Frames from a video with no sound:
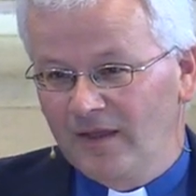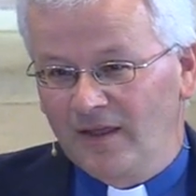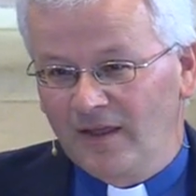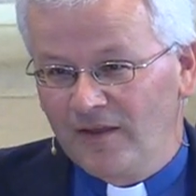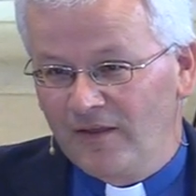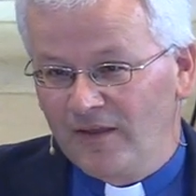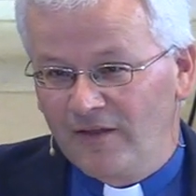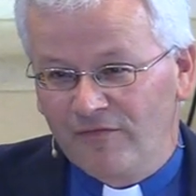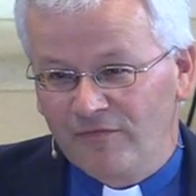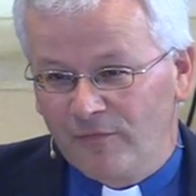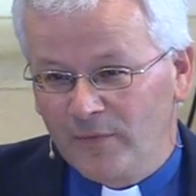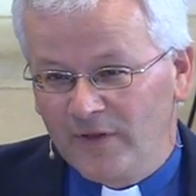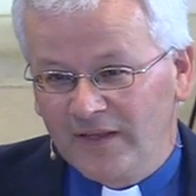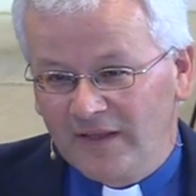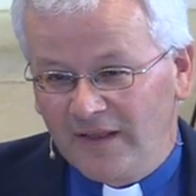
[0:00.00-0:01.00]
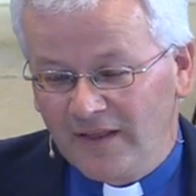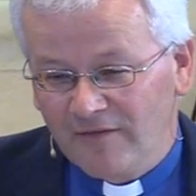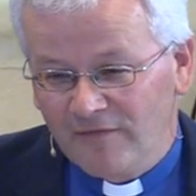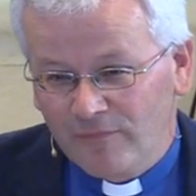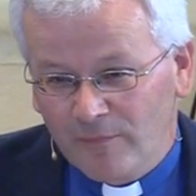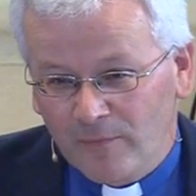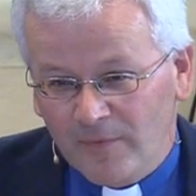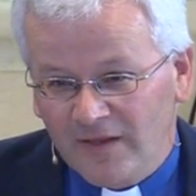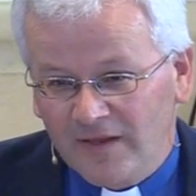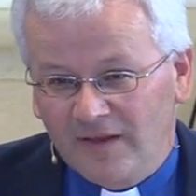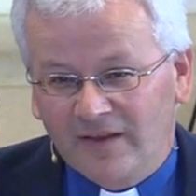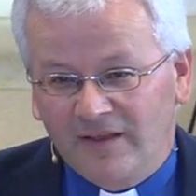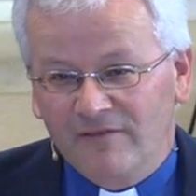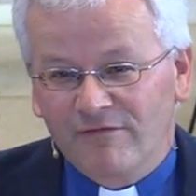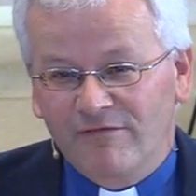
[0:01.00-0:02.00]
If we
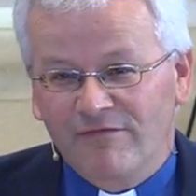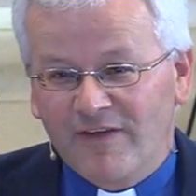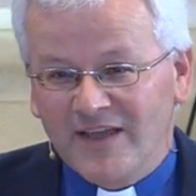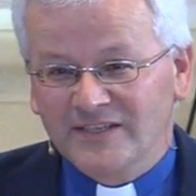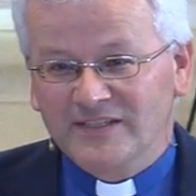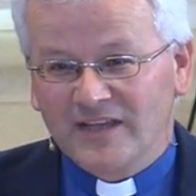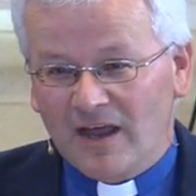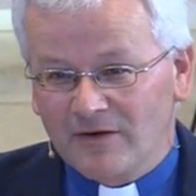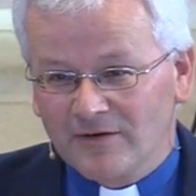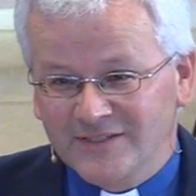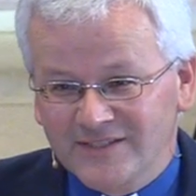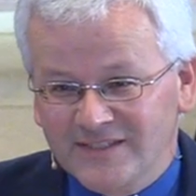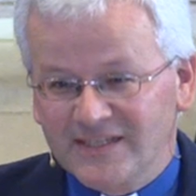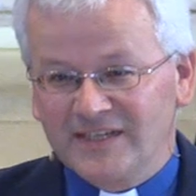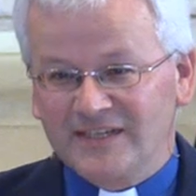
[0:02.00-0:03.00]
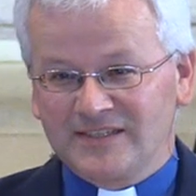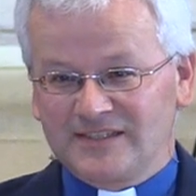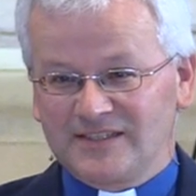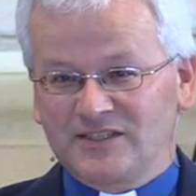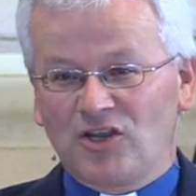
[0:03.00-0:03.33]
confess our sins,